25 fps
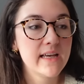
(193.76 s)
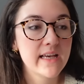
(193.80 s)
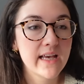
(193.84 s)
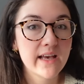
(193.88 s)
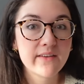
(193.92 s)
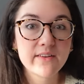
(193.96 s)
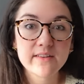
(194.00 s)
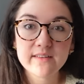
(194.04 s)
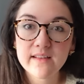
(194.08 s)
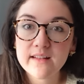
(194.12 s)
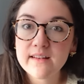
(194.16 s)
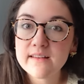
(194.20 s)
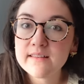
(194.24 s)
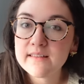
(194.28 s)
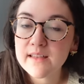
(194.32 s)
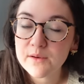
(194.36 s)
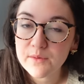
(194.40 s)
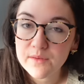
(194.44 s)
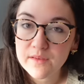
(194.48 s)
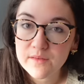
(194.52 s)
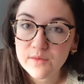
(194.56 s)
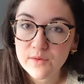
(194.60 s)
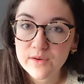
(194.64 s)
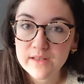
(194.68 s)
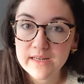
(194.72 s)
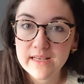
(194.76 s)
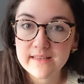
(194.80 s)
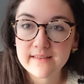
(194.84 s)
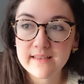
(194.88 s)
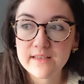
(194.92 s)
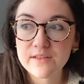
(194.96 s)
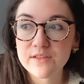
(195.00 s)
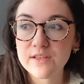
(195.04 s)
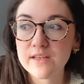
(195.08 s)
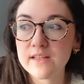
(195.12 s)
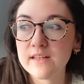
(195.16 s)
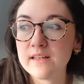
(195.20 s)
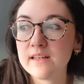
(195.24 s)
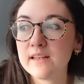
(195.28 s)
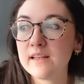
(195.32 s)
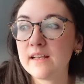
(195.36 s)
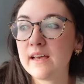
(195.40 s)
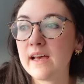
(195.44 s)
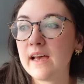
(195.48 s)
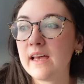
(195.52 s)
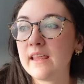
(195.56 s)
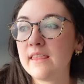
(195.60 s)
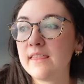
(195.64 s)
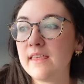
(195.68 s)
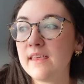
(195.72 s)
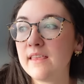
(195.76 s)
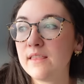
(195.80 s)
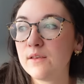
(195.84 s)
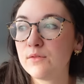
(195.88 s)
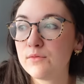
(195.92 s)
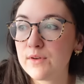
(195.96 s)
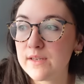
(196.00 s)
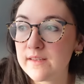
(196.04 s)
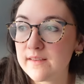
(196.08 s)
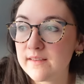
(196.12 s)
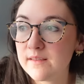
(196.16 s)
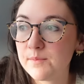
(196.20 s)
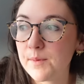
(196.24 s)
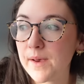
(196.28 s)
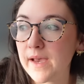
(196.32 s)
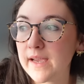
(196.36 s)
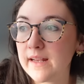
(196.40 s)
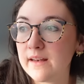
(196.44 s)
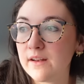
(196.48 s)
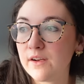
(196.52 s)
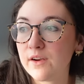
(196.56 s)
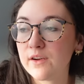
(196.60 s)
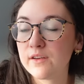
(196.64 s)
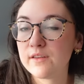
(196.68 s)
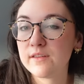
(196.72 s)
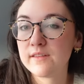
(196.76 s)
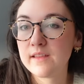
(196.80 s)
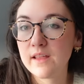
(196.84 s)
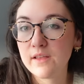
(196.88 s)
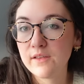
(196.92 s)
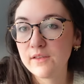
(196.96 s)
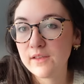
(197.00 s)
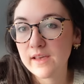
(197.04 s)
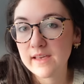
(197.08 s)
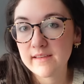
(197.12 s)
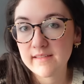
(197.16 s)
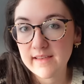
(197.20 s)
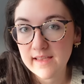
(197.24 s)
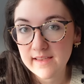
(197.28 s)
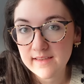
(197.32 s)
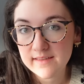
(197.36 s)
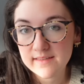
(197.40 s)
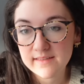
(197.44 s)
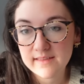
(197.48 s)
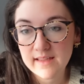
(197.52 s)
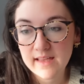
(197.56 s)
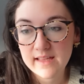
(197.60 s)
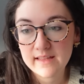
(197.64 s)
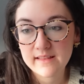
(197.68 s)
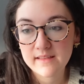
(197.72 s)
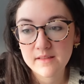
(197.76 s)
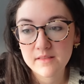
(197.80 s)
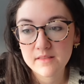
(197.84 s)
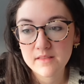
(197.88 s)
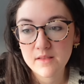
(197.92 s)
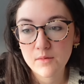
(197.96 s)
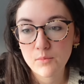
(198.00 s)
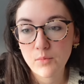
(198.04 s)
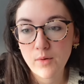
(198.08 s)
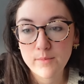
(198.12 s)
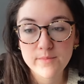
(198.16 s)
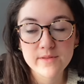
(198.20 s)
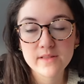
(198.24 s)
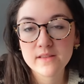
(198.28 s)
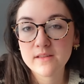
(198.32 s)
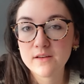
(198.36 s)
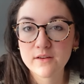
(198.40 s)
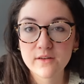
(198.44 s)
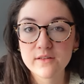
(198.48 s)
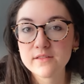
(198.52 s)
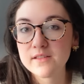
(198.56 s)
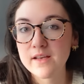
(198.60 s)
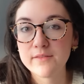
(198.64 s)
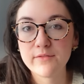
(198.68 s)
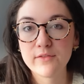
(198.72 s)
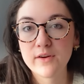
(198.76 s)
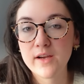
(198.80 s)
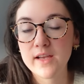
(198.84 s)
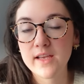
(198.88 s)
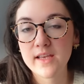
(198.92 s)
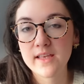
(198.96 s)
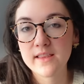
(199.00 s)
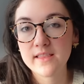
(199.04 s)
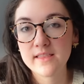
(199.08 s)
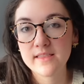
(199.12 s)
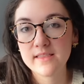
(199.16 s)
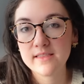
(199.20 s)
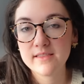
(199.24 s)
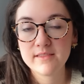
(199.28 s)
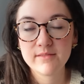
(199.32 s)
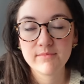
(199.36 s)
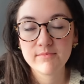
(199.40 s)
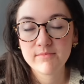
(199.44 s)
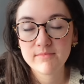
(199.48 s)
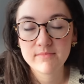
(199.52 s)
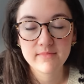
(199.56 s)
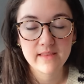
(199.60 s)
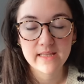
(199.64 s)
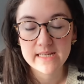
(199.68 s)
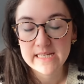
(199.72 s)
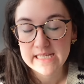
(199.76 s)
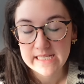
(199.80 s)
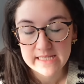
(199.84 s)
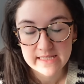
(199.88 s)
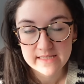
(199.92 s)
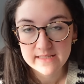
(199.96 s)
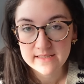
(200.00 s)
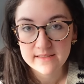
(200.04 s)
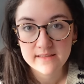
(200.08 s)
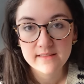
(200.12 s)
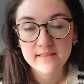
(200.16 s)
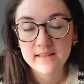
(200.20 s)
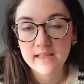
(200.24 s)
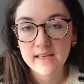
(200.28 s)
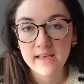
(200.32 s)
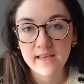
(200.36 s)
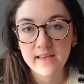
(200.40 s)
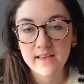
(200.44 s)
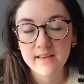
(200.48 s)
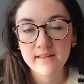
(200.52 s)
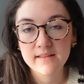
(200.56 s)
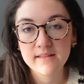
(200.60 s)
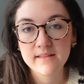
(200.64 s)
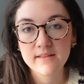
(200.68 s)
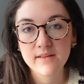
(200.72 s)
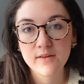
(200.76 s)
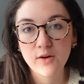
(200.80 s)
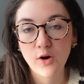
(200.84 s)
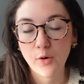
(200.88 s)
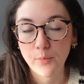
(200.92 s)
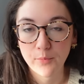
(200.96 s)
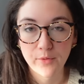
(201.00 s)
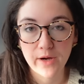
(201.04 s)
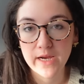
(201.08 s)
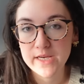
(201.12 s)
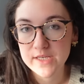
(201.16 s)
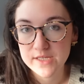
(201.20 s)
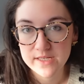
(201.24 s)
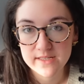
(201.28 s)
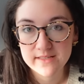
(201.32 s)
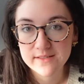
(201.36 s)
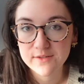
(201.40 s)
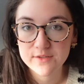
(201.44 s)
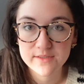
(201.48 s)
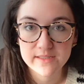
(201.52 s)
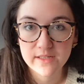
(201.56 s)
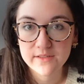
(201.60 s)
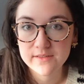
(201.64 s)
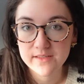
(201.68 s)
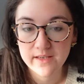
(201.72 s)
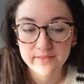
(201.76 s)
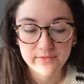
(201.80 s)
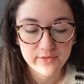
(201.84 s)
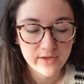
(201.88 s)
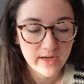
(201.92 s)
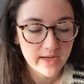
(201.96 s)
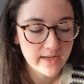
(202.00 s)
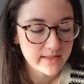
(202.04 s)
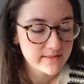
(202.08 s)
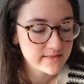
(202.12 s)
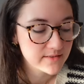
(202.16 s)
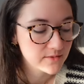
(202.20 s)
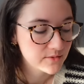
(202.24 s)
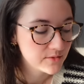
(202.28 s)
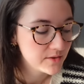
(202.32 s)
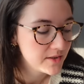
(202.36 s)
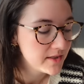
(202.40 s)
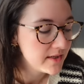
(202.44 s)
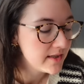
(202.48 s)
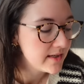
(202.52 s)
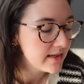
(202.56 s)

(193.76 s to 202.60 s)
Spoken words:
I decided to stick with this organisation. I think the reasons behind it still exist, and the women that are suffering, that need the operations, are still suffering, and so